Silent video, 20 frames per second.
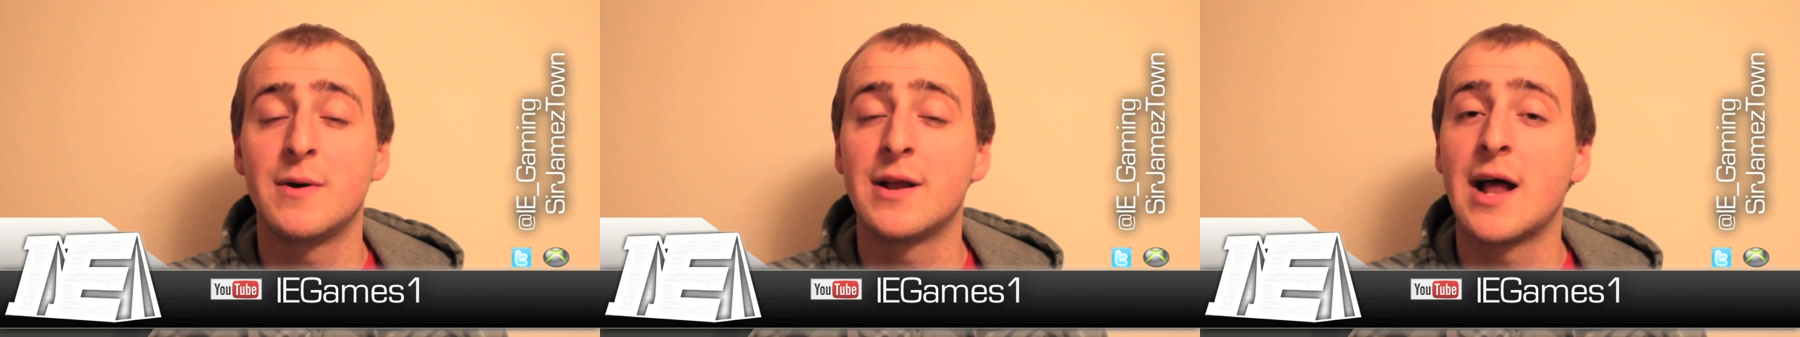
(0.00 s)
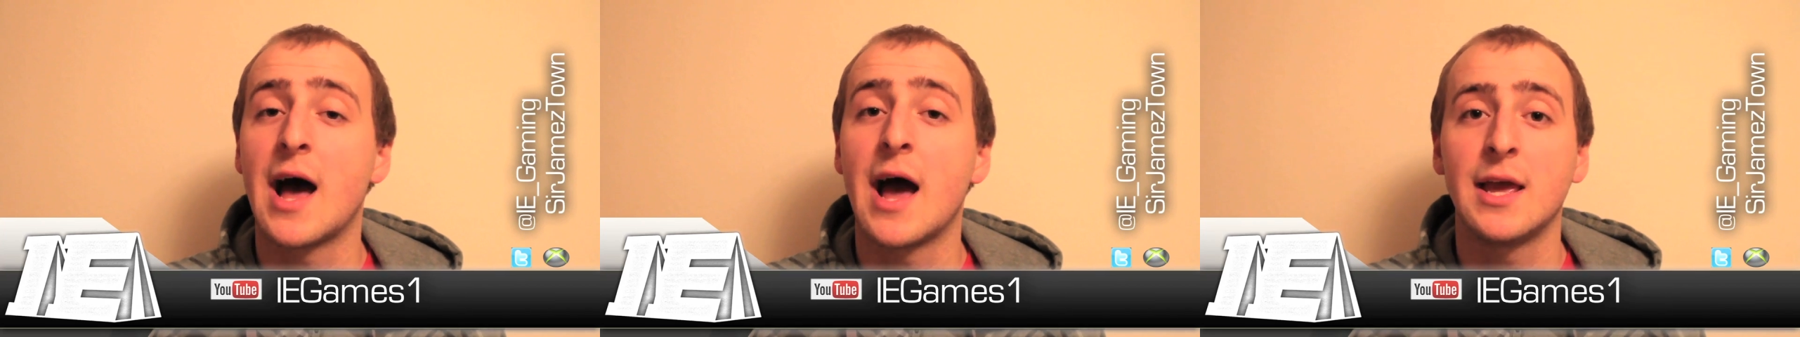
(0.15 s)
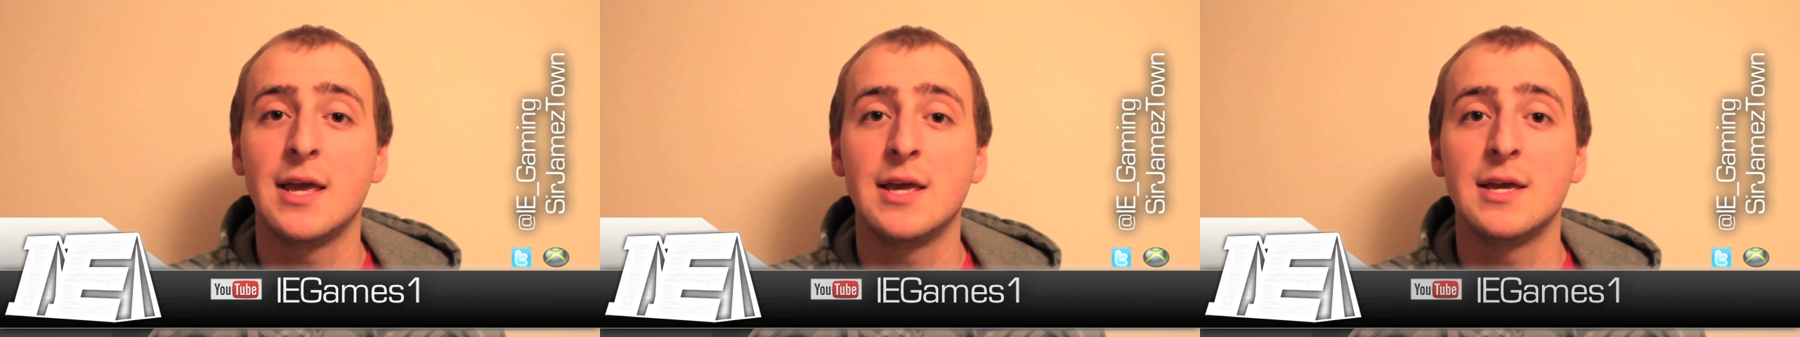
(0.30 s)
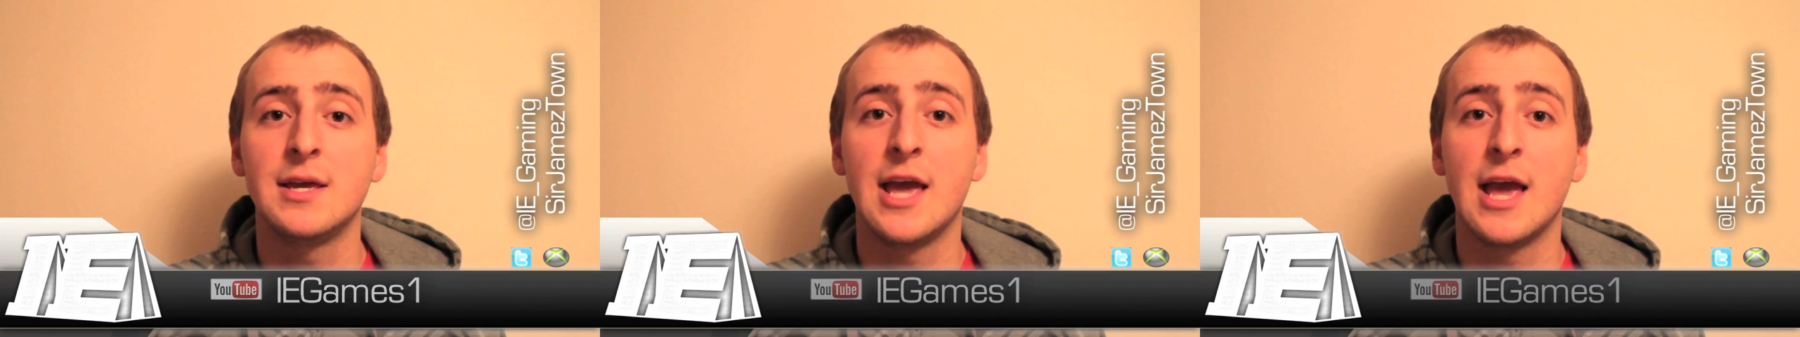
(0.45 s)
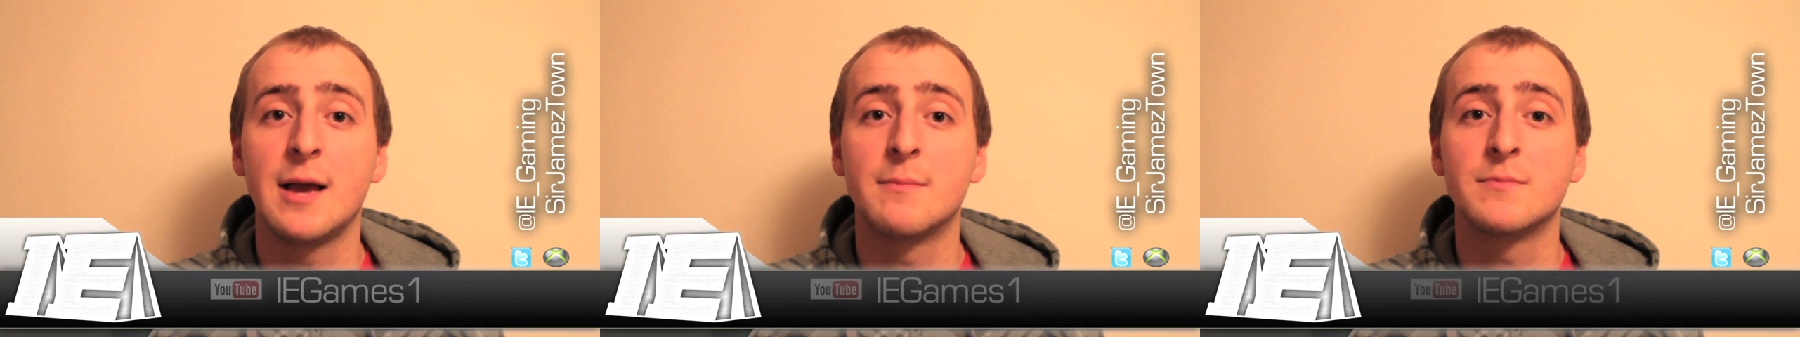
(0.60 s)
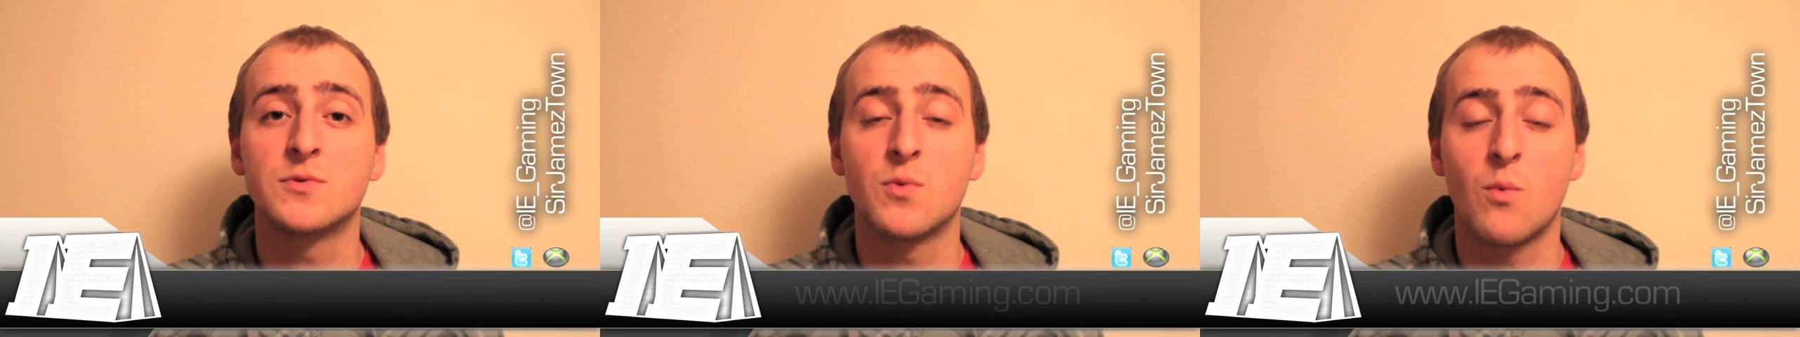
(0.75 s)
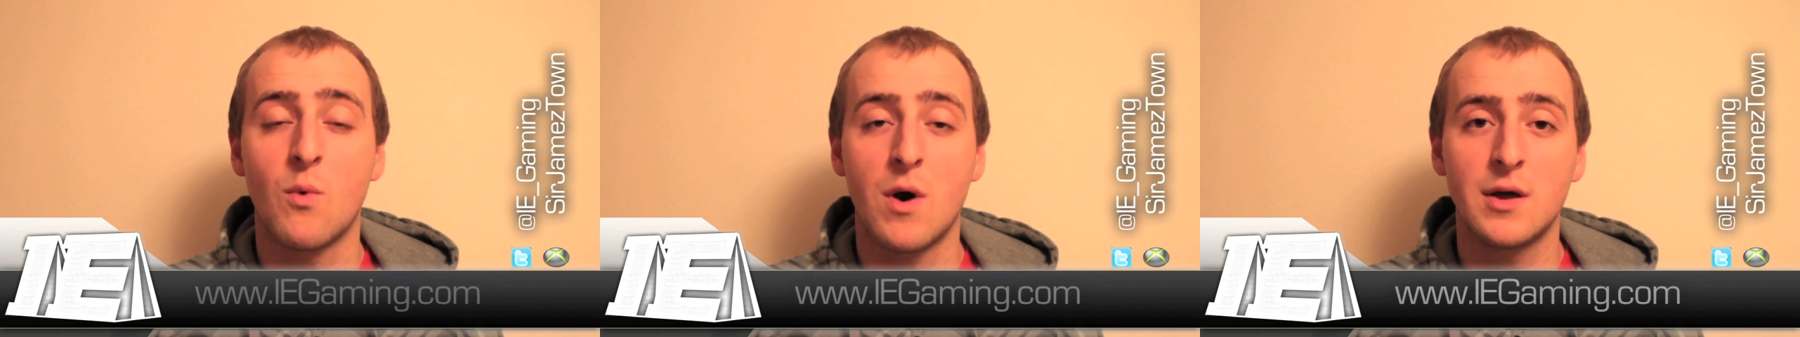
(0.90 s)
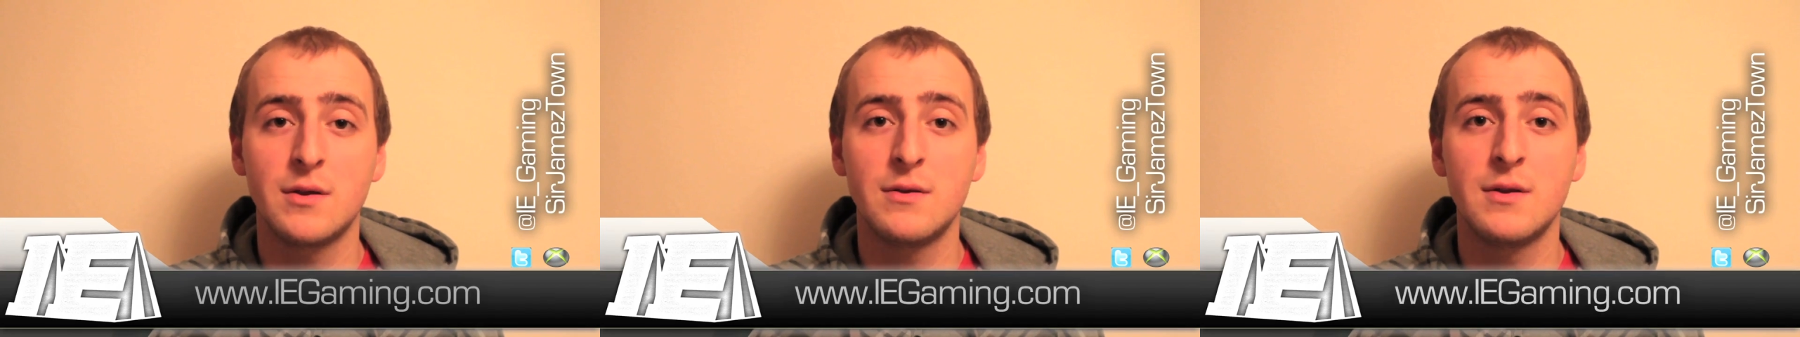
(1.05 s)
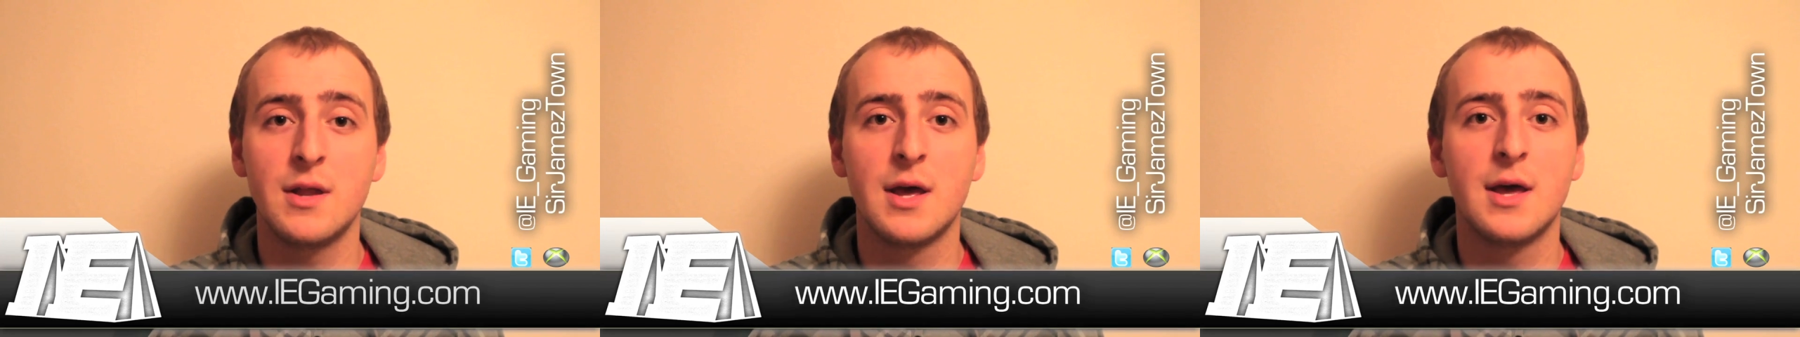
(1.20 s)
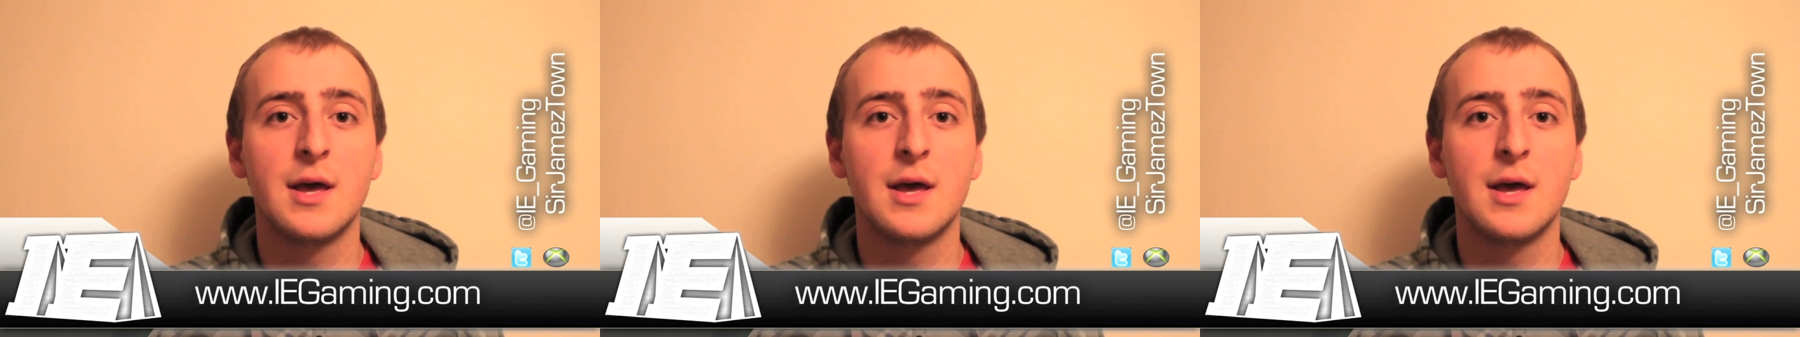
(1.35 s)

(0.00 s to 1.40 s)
at I E games one,